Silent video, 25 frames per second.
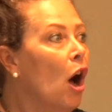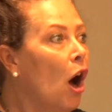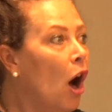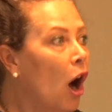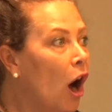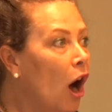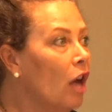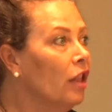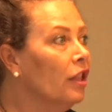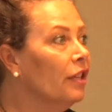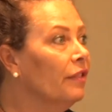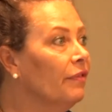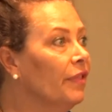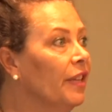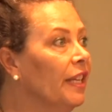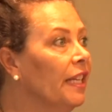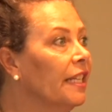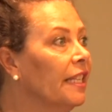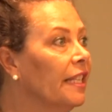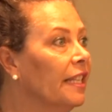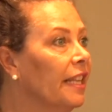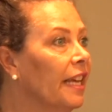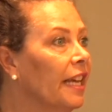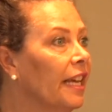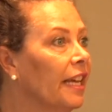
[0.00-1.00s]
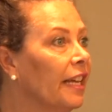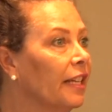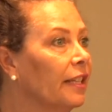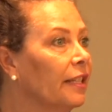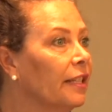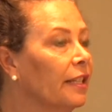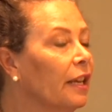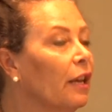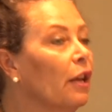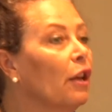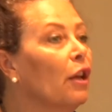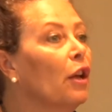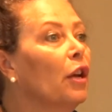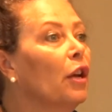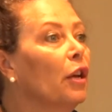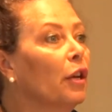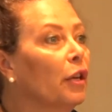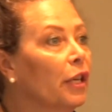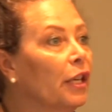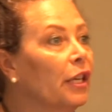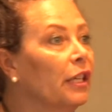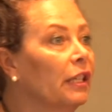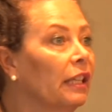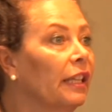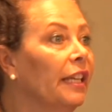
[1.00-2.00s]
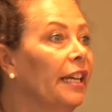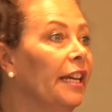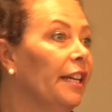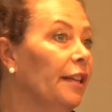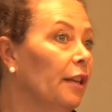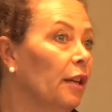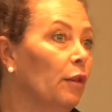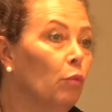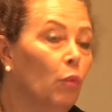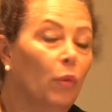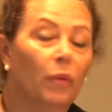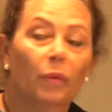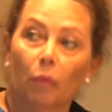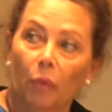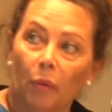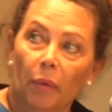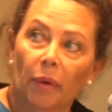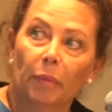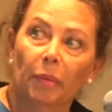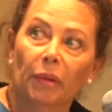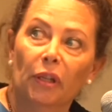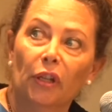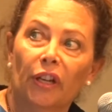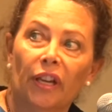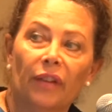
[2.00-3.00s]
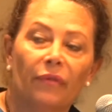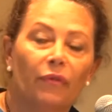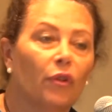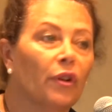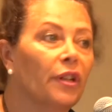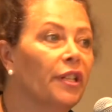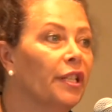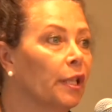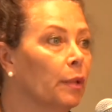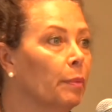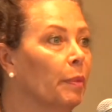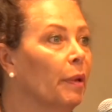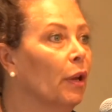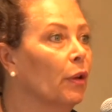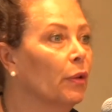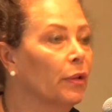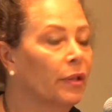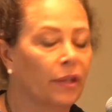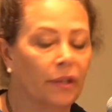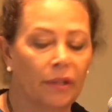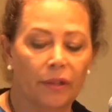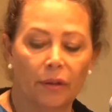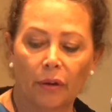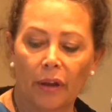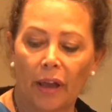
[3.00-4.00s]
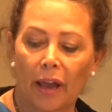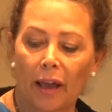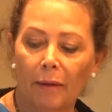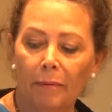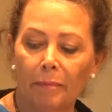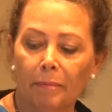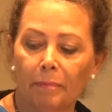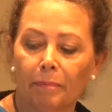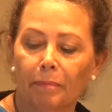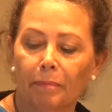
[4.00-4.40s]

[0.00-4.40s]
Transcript: all of these things could lead, we'd be looking for a dysbiosis, okay?